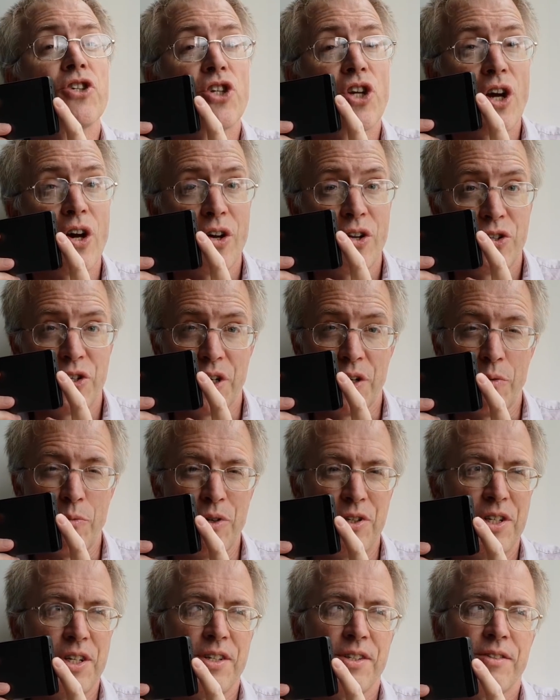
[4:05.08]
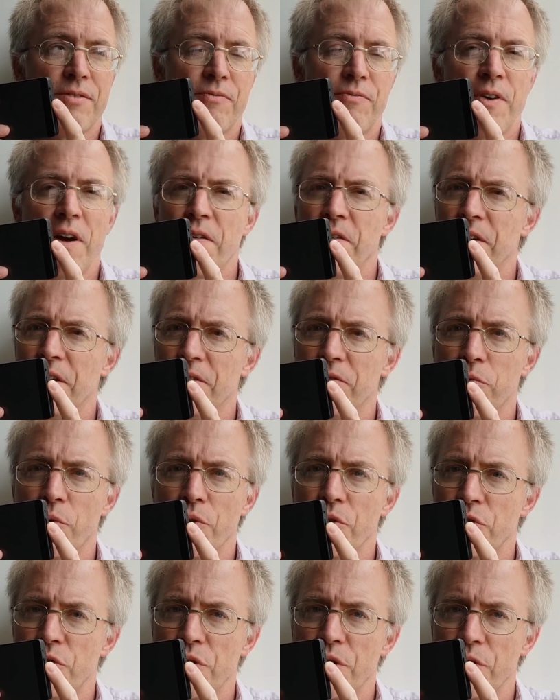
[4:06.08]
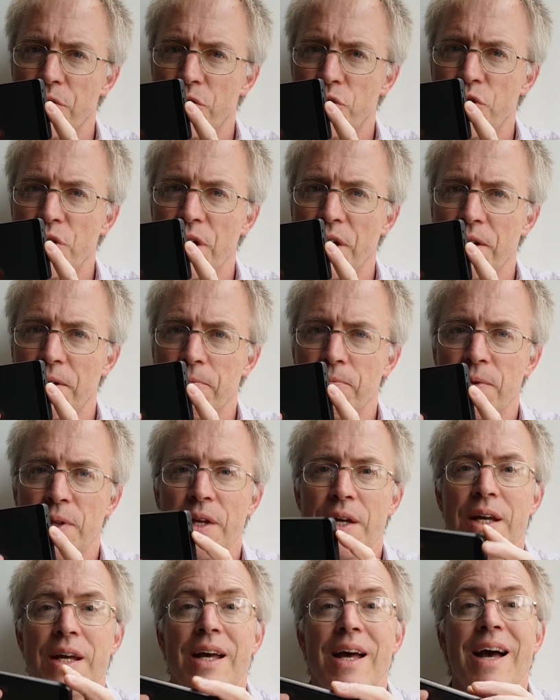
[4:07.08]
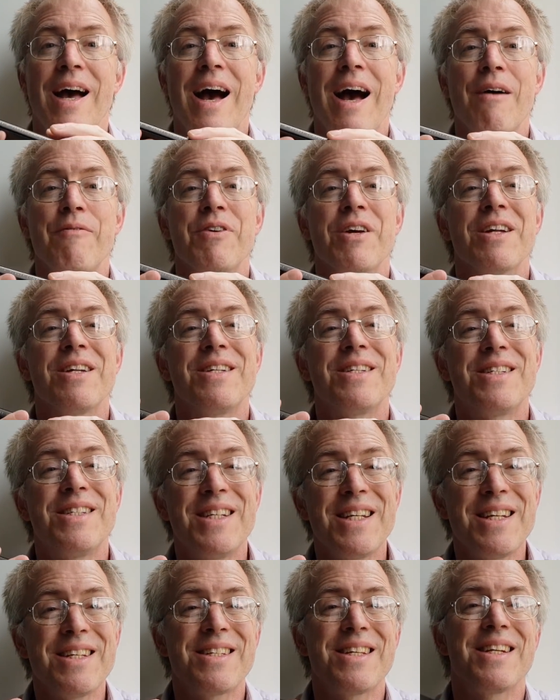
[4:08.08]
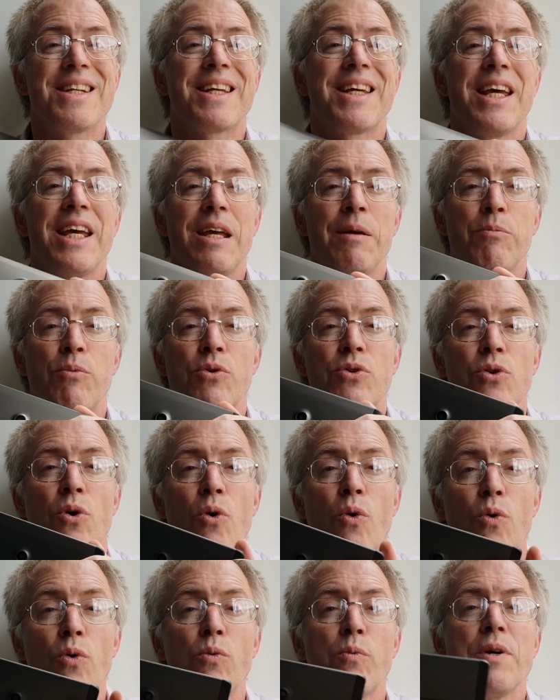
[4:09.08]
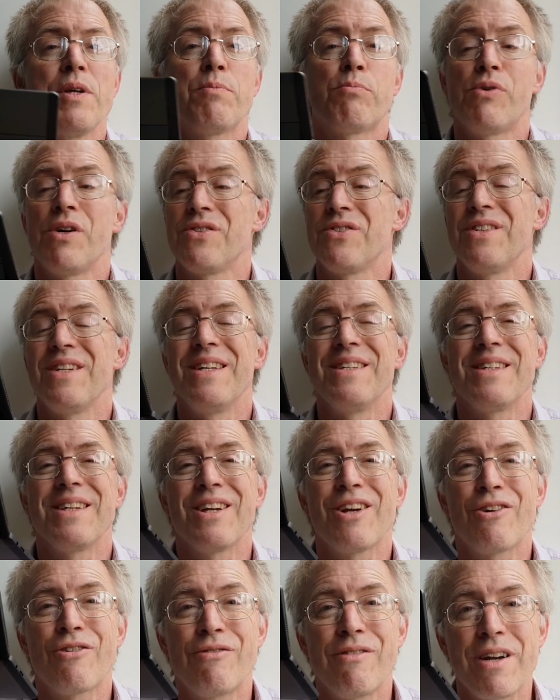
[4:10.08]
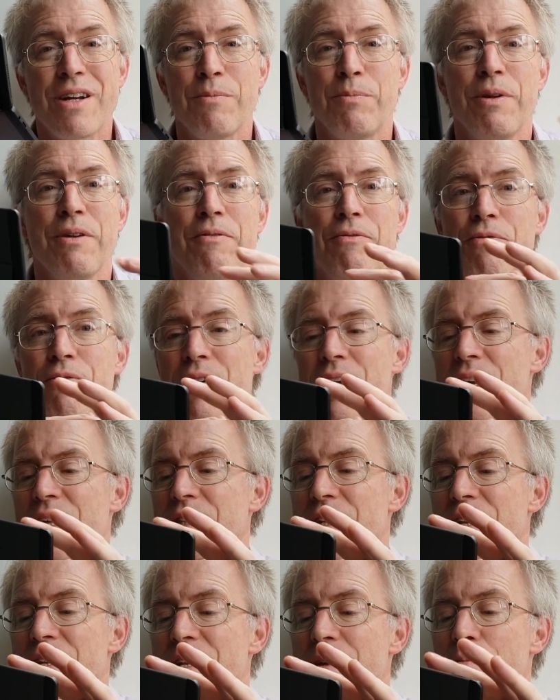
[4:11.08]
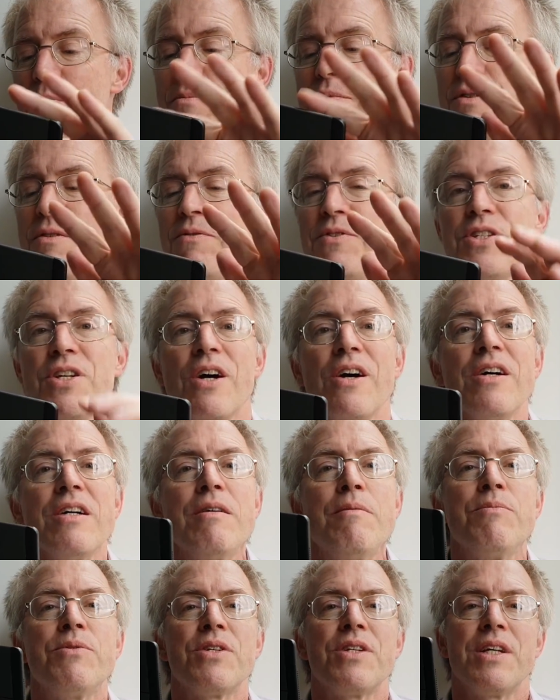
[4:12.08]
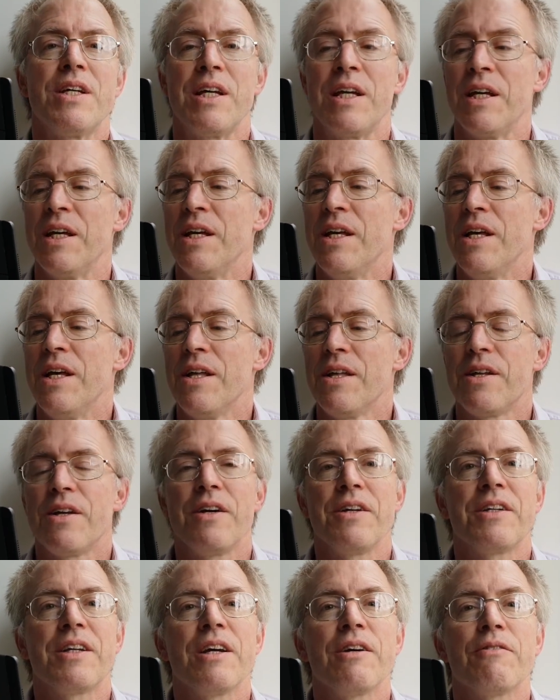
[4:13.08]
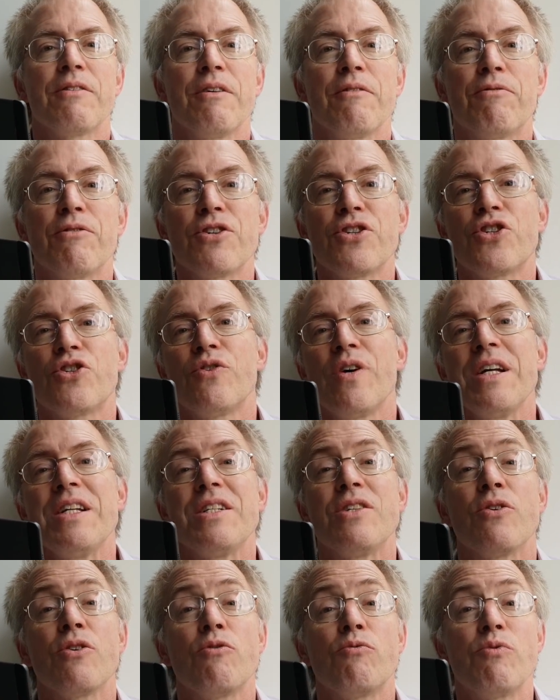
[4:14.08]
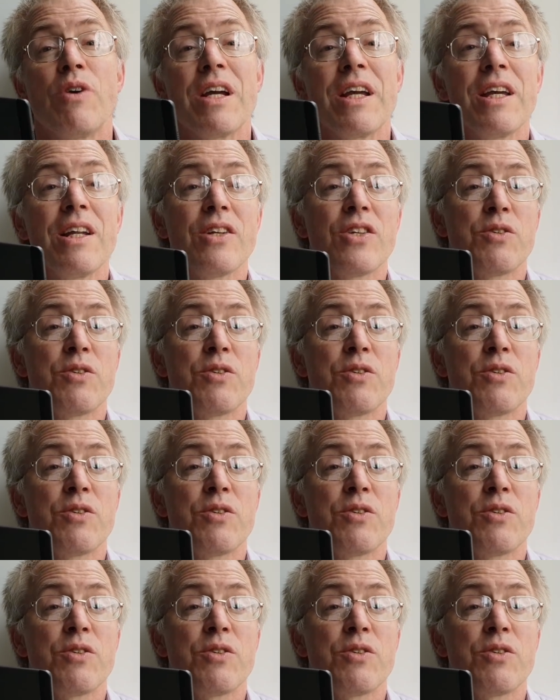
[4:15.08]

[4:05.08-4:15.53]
charging, which is fair enough once you know the trick. Having a decent keyboard always present is incredibly freeing. The number of times a day that I'd get frustrated on a regular